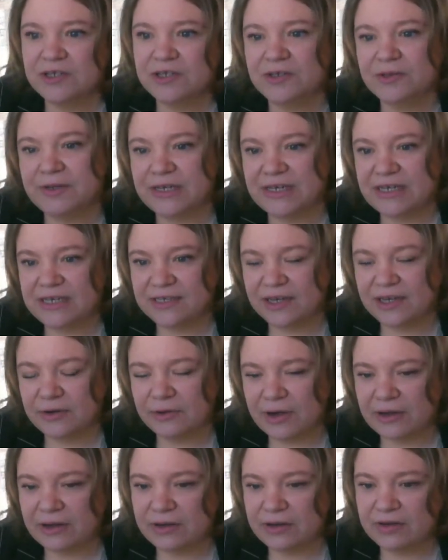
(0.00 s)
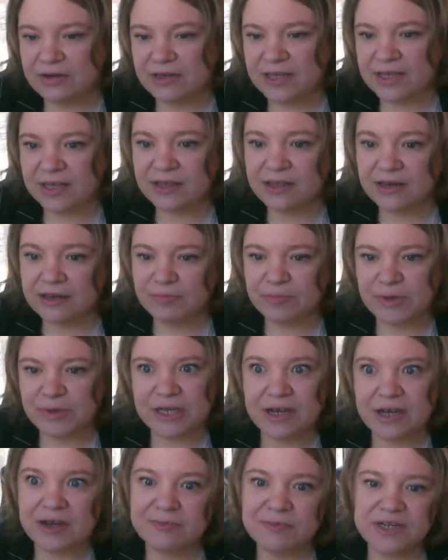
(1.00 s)
do I need to go out and
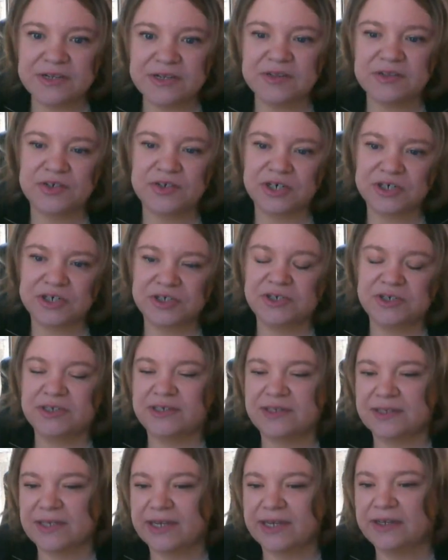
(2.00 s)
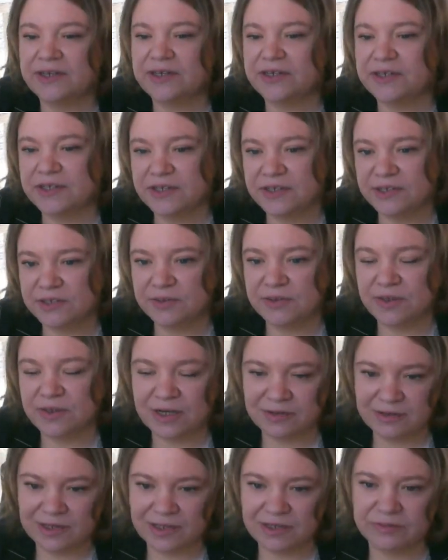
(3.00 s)
become an instructional designer to do
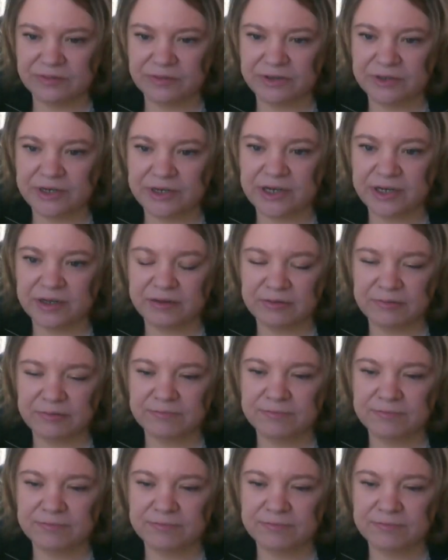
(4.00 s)
online learning?